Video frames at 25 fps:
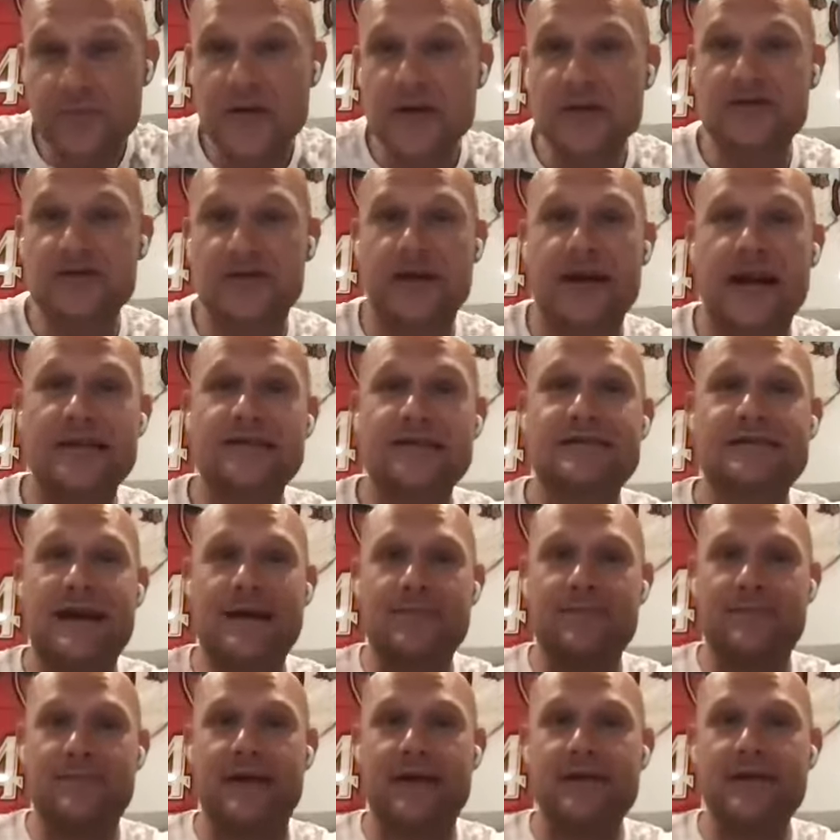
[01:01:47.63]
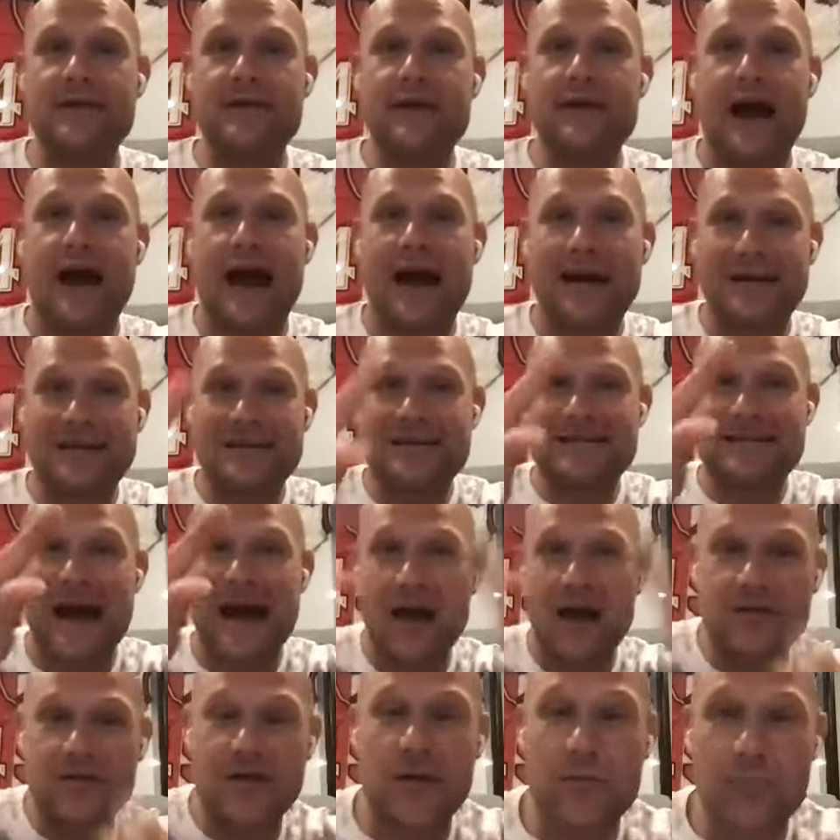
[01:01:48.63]
So then I stepped in, I
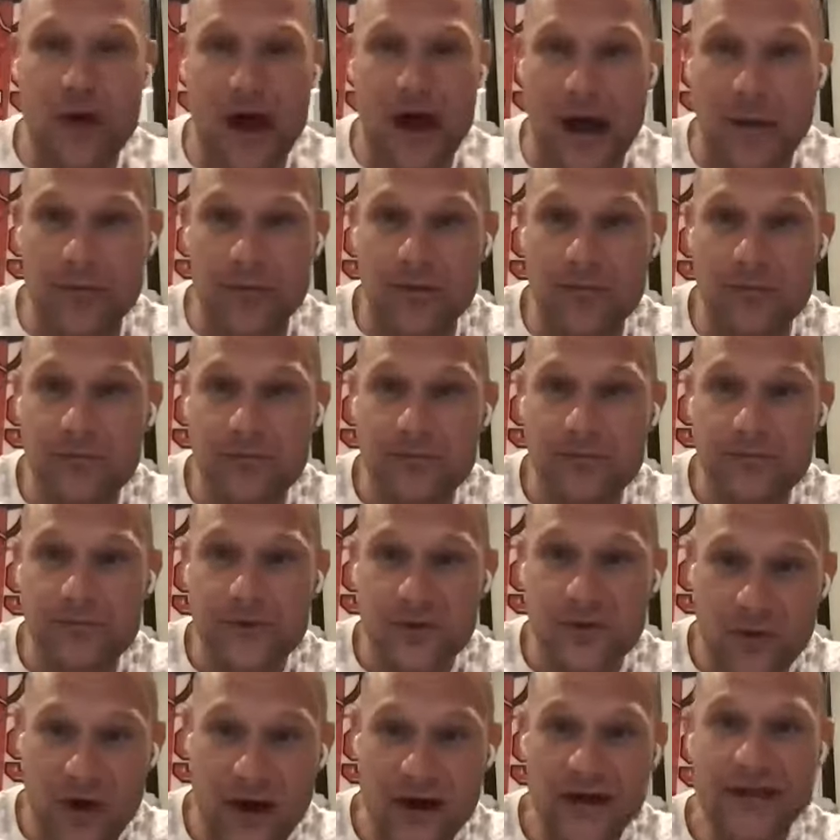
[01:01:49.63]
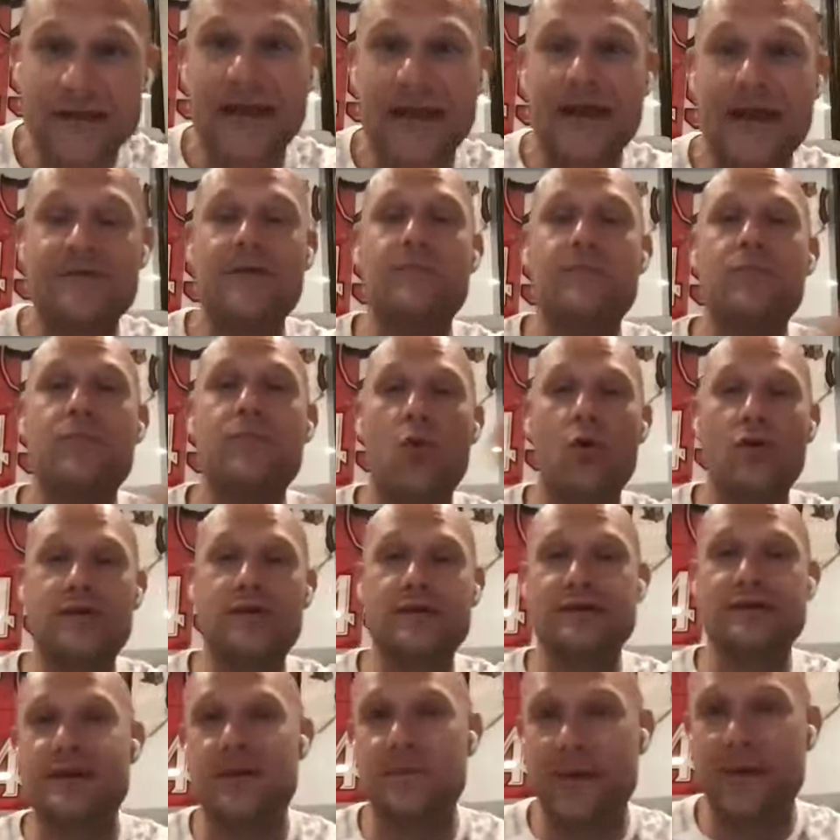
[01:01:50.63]
solved their problem, right? Gave them more
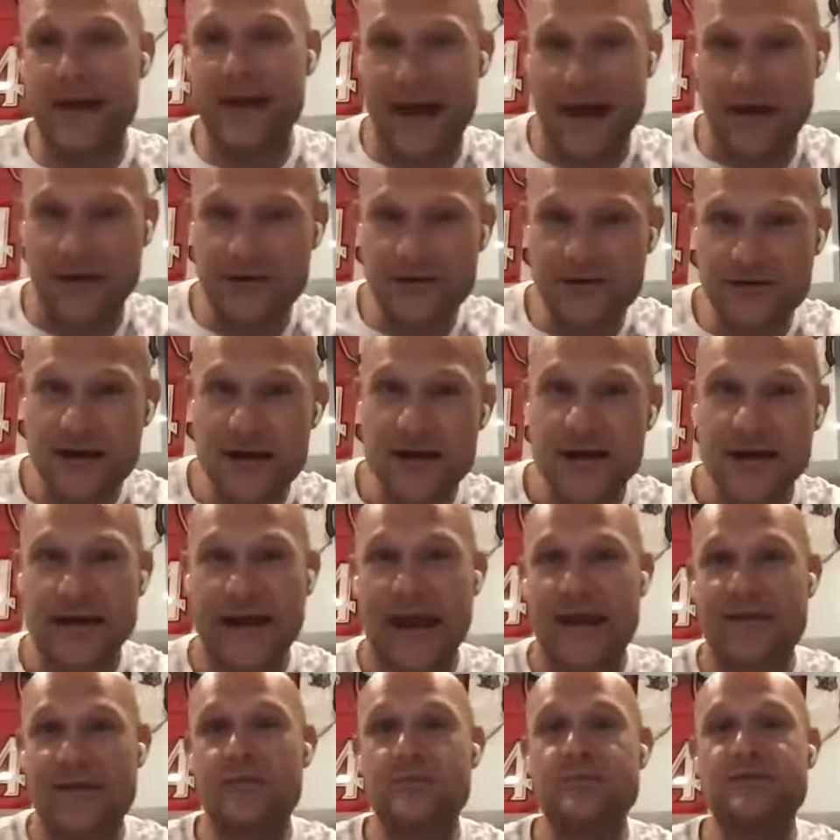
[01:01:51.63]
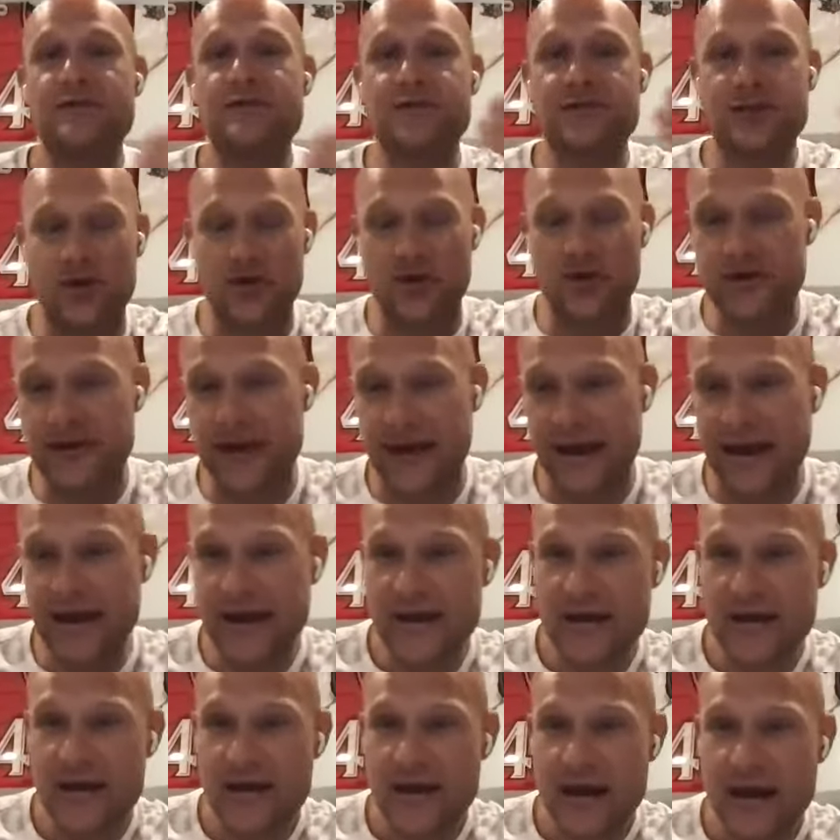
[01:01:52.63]
than somebody else, gave them
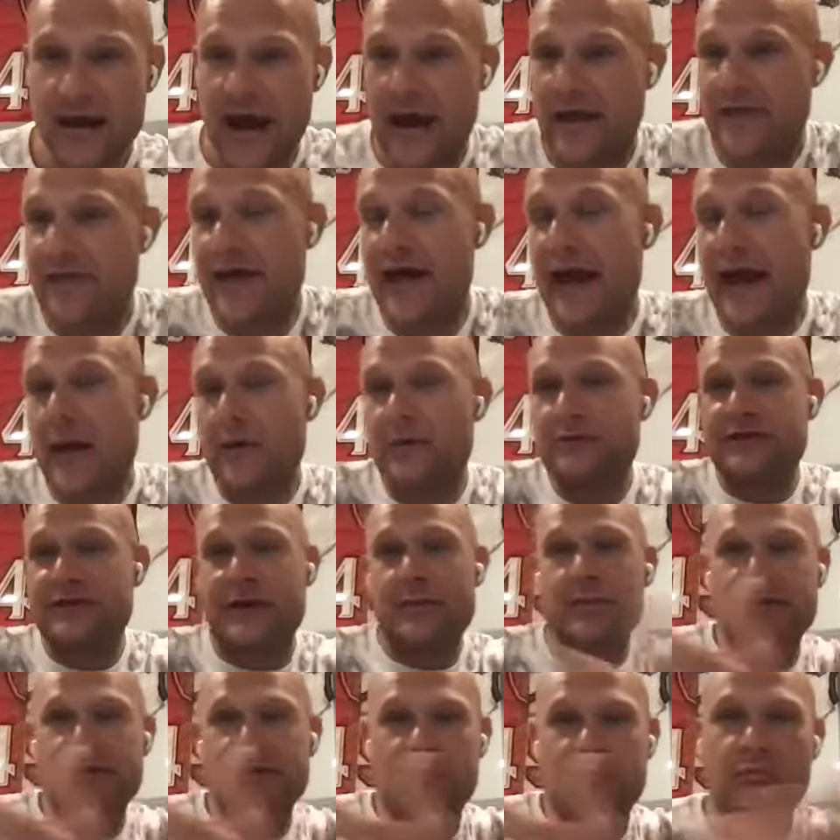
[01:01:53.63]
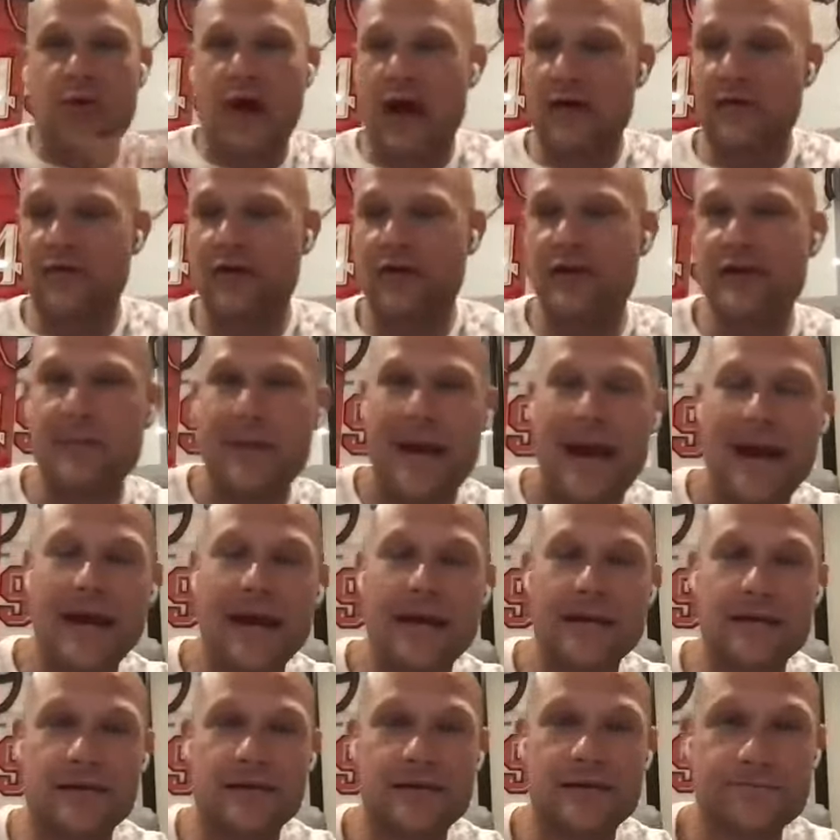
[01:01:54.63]
certainty, and then I was able to profit on the back
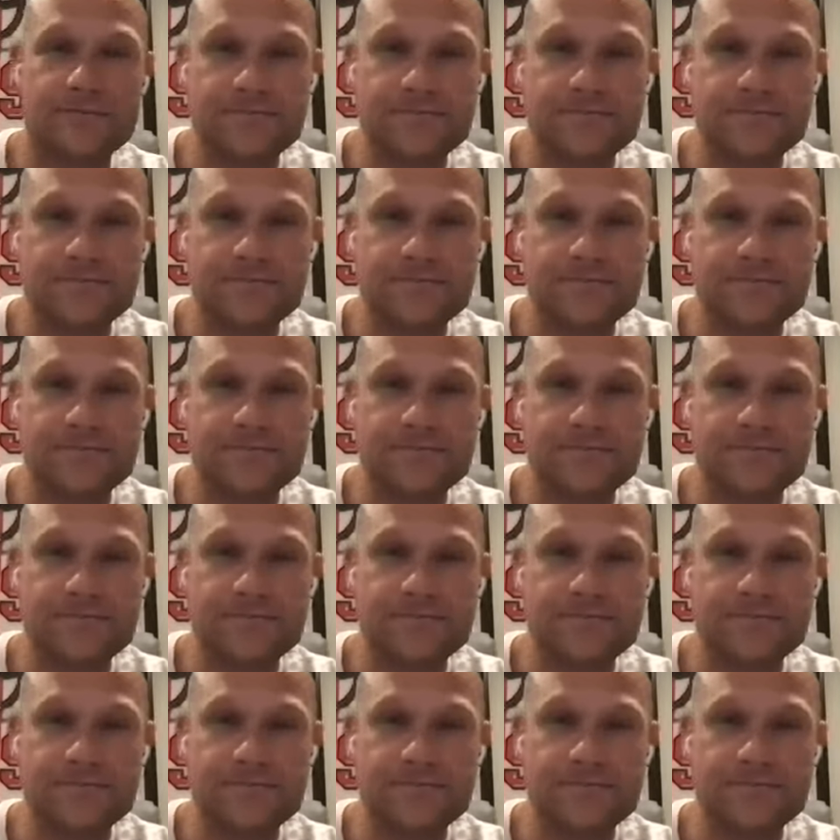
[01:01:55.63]
end.